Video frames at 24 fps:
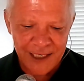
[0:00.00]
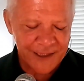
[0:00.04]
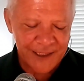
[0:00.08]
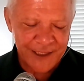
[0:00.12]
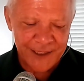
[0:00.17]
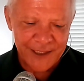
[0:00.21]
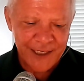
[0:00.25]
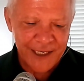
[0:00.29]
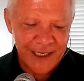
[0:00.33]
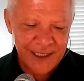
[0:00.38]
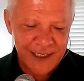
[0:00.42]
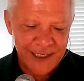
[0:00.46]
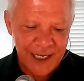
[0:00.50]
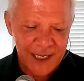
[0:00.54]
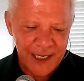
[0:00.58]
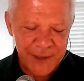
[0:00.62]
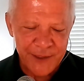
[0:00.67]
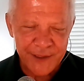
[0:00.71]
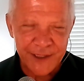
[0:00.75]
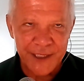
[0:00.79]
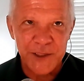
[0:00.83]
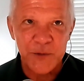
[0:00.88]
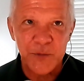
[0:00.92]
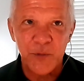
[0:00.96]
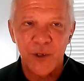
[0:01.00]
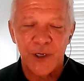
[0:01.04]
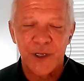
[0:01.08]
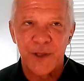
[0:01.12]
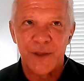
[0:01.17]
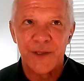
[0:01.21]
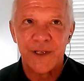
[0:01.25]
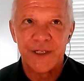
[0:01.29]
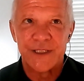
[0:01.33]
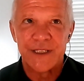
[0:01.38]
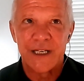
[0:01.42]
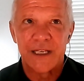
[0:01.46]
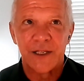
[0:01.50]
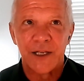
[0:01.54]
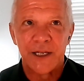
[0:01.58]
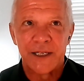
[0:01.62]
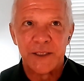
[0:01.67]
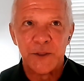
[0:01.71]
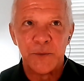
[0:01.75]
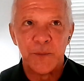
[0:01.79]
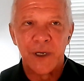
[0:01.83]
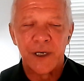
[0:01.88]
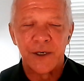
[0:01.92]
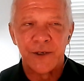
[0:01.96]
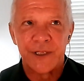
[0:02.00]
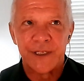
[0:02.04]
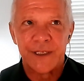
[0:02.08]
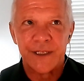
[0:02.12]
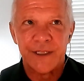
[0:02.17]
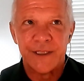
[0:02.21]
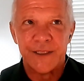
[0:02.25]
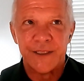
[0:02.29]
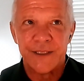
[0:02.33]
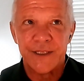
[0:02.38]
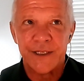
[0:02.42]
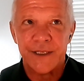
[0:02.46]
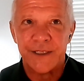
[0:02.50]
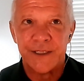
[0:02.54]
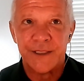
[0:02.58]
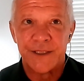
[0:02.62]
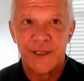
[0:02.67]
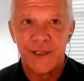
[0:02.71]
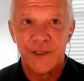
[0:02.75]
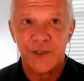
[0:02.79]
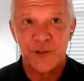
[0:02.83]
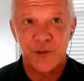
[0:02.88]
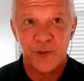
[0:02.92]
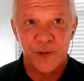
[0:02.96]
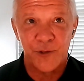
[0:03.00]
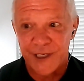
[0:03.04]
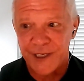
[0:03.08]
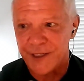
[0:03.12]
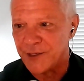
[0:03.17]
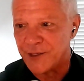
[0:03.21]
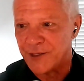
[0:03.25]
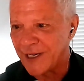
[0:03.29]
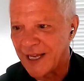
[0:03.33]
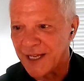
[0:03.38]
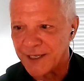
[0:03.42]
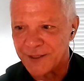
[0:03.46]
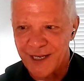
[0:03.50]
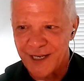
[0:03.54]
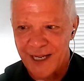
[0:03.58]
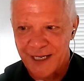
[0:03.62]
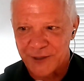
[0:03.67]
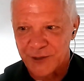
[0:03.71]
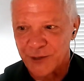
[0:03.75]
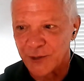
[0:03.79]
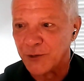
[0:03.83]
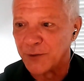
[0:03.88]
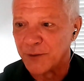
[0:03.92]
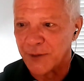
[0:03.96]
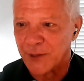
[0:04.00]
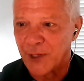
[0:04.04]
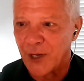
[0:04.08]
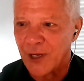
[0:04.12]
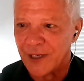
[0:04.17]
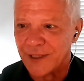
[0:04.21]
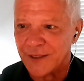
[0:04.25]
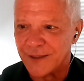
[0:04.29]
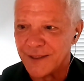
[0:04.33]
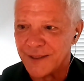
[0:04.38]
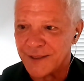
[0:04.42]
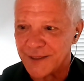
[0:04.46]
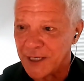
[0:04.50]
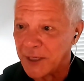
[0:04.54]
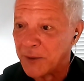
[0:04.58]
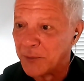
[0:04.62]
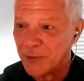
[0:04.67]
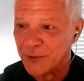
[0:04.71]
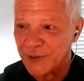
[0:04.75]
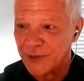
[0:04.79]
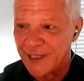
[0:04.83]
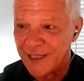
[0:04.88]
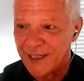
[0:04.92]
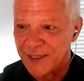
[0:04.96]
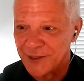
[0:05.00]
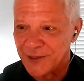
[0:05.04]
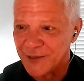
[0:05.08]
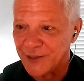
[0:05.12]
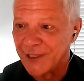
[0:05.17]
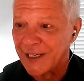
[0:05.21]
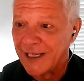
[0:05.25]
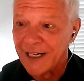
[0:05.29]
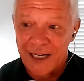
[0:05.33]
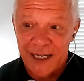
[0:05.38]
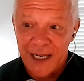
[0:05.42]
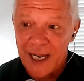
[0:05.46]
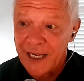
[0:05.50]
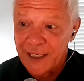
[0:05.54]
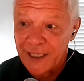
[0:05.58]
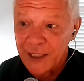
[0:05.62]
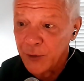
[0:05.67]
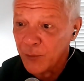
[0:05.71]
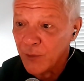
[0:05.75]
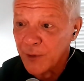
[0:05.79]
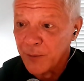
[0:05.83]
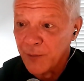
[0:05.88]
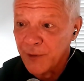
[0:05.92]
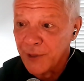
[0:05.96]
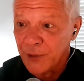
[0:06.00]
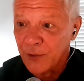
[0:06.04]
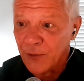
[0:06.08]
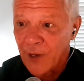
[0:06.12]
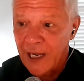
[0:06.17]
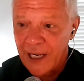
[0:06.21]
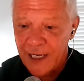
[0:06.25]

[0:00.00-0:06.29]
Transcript: And I think that's one of the things I liked about it is the strategic and tactical thought simultaneously. And I agree with you.